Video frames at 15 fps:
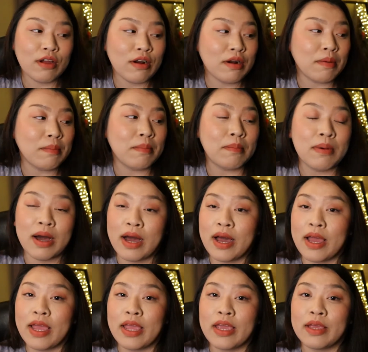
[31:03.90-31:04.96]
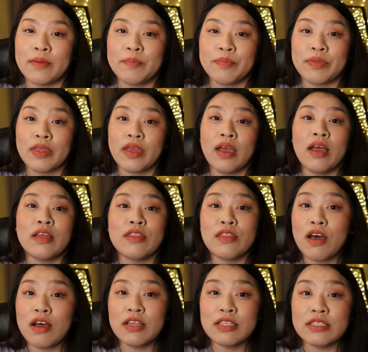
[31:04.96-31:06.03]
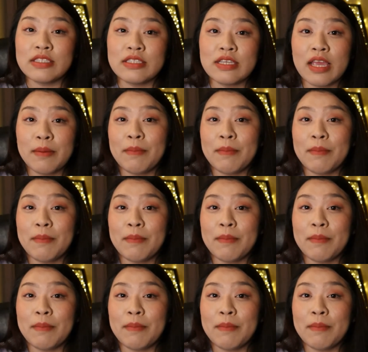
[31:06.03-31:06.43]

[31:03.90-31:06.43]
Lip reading: are my thoughts,